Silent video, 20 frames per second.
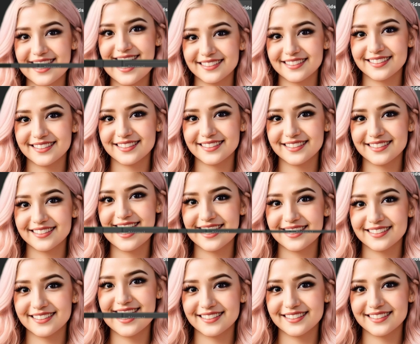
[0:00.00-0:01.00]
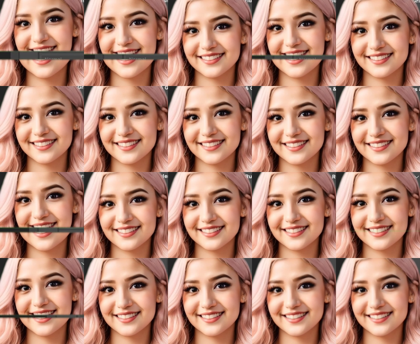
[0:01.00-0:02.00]
the poor soul who created this cursed
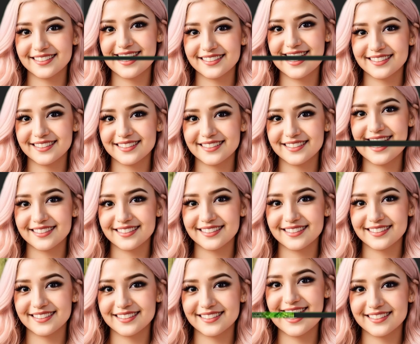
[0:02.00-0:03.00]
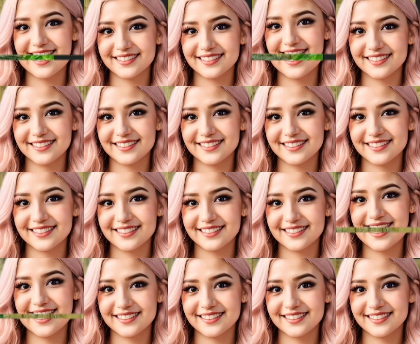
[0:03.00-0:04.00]
image would have had access to the Generative
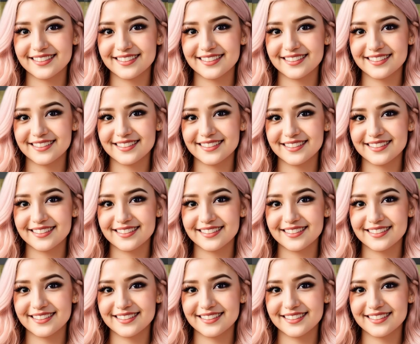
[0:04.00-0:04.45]
Fill tool.